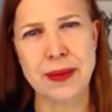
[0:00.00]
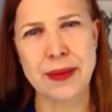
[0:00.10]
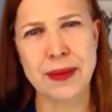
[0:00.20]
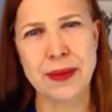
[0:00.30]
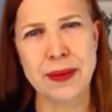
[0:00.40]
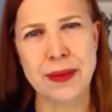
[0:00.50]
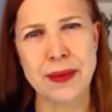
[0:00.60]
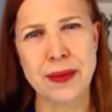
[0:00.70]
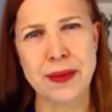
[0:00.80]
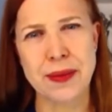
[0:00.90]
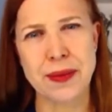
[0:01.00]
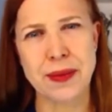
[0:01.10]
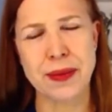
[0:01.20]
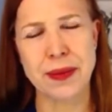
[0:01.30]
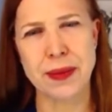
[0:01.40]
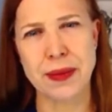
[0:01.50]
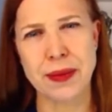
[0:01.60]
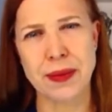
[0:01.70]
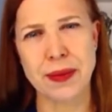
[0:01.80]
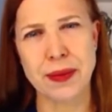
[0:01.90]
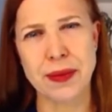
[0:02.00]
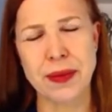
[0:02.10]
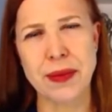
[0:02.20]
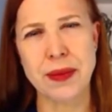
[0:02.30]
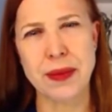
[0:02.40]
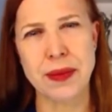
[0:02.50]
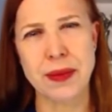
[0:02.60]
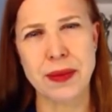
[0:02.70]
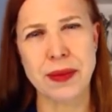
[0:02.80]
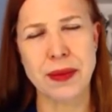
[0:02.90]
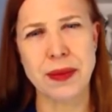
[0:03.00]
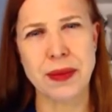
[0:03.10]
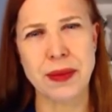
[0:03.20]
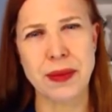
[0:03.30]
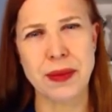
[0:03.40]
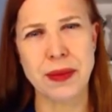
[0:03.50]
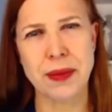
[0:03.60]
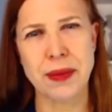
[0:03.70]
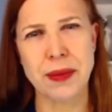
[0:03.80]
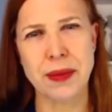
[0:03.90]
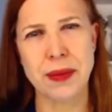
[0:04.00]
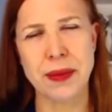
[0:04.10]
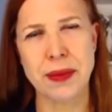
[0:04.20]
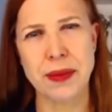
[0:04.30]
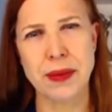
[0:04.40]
The person shown says nothing.